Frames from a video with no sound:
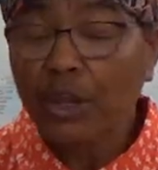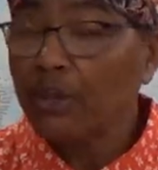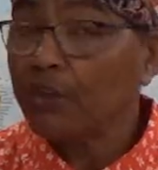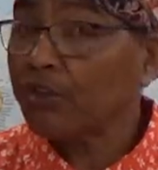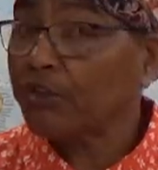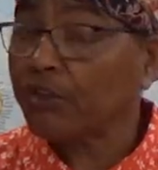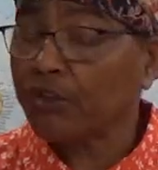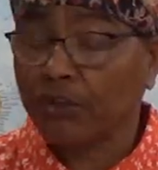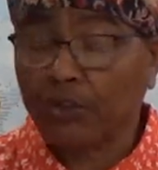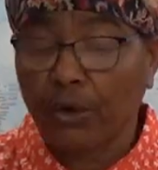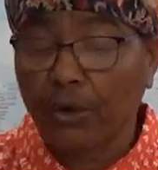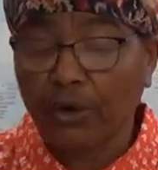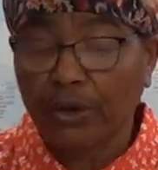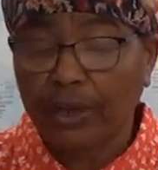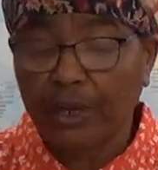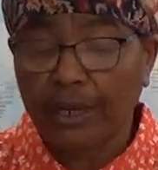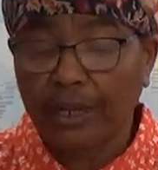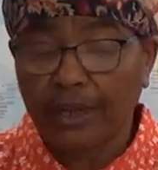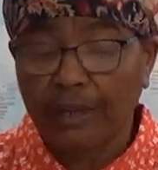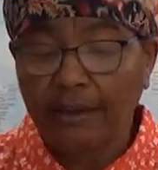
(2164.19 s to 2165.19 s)

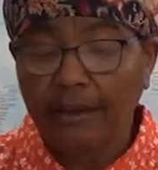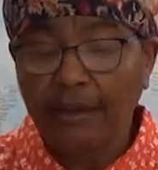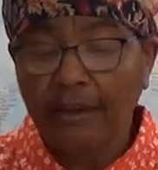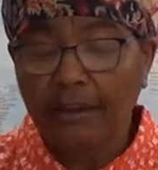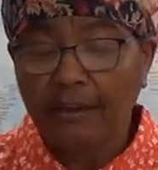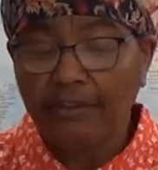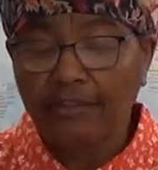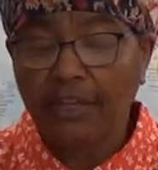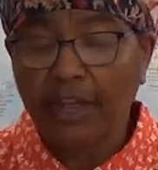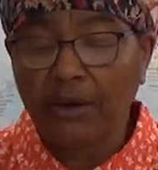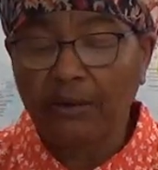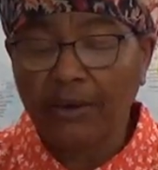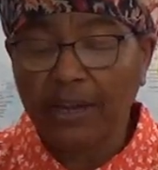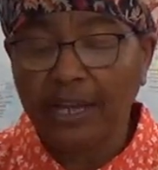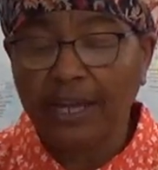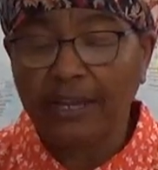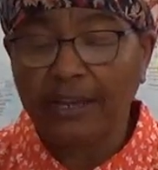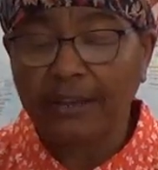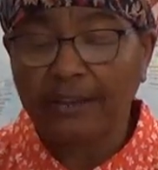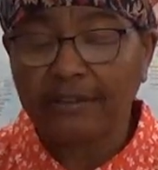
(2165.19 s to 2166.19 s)
Certainly, there
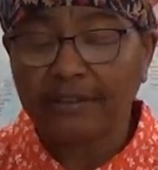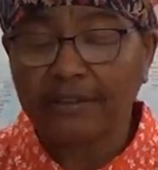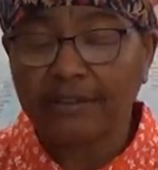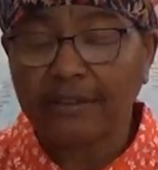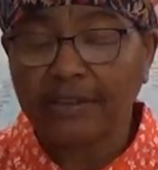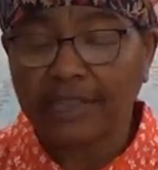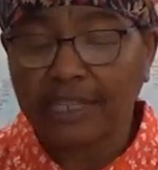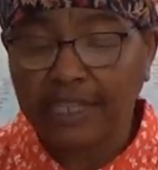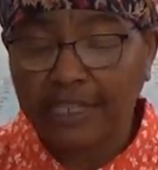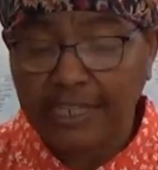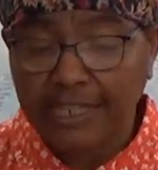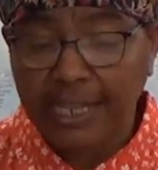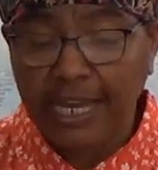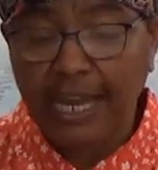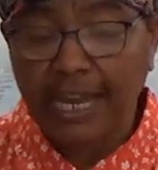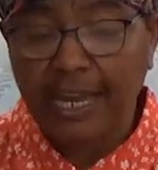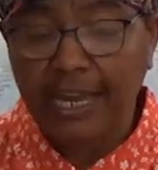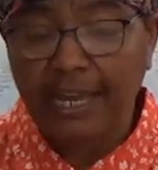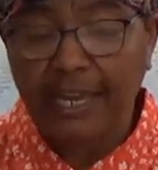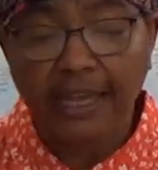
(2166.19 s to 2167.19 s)
is the
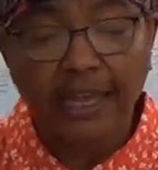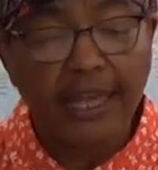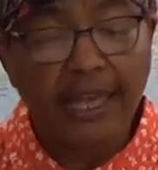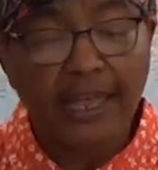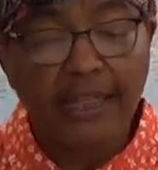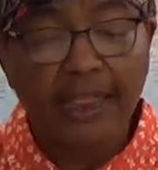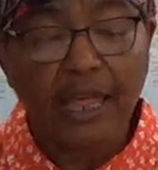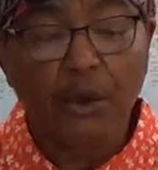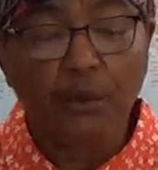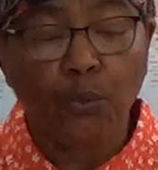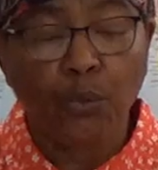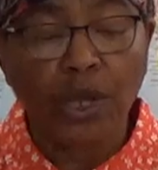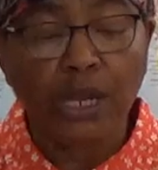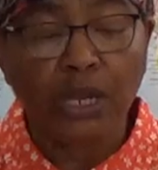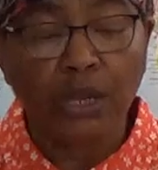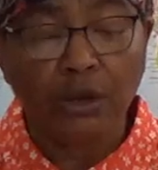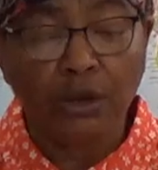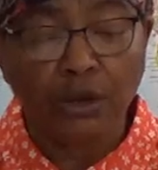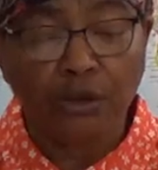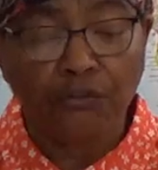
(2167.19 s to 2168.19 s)
day that we
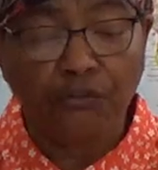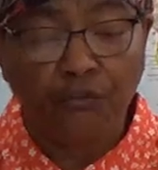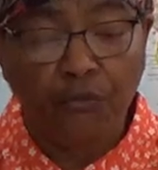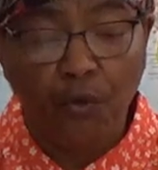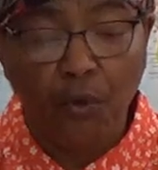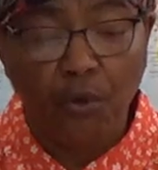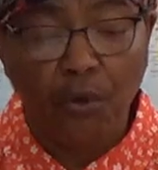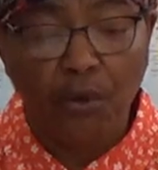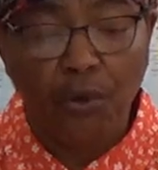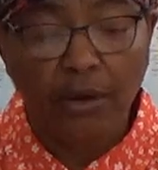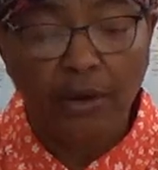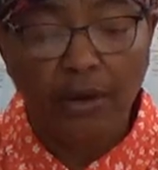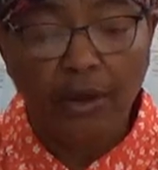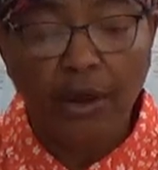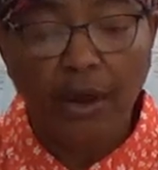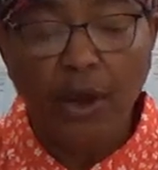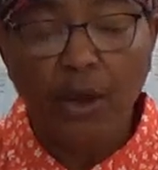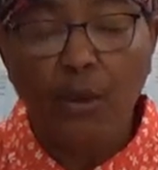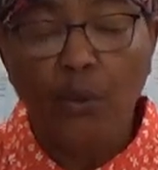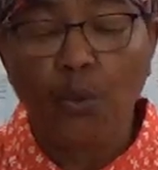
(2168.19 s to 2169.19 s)
look for.
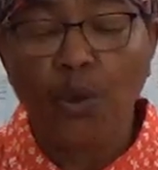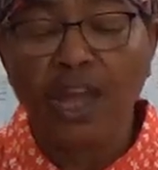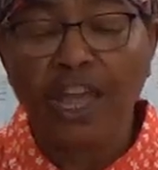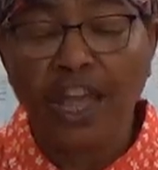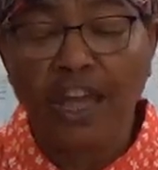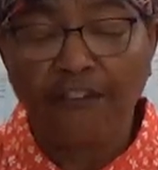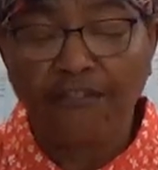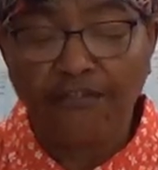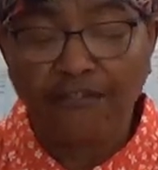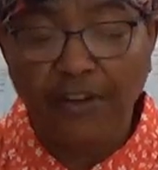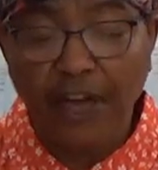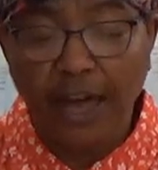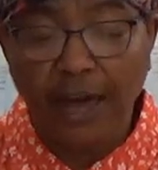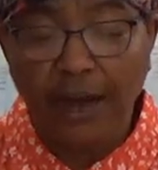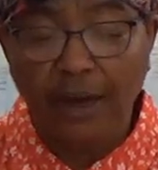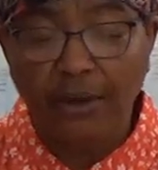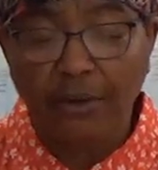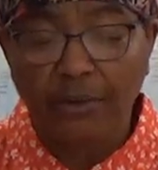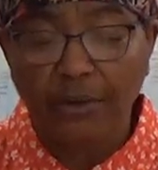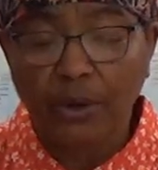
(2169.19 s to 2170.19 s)
We have
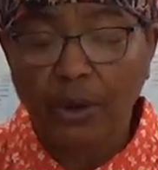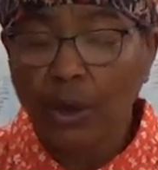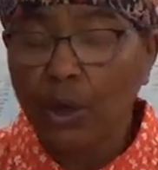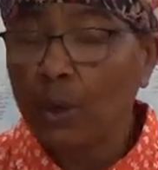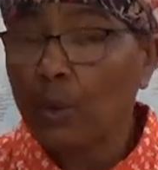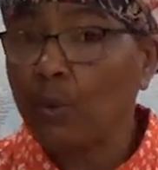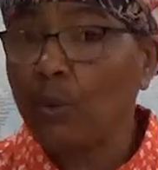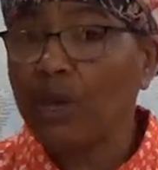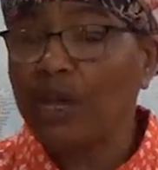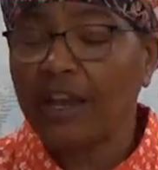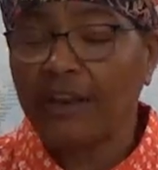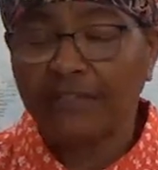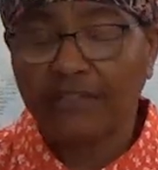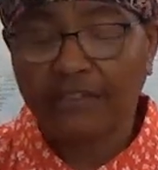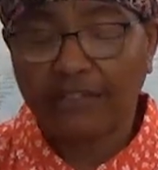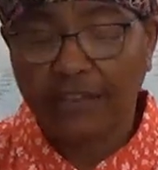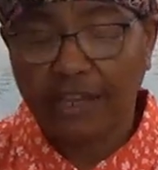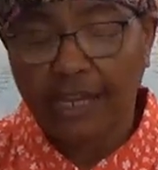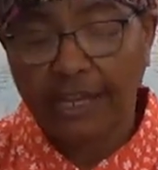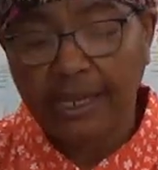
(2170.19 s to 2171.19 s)
found, we have
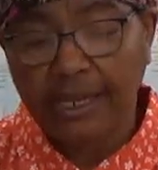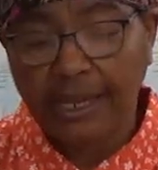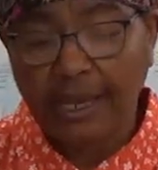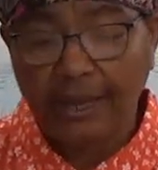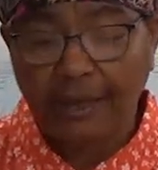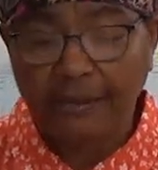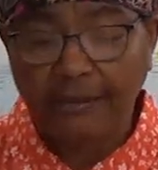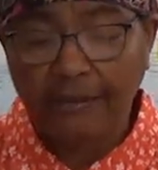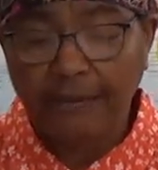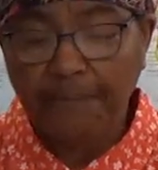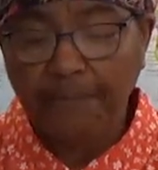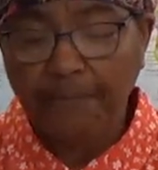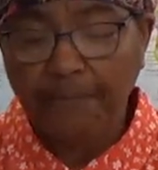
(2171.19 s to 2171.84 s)
seen it.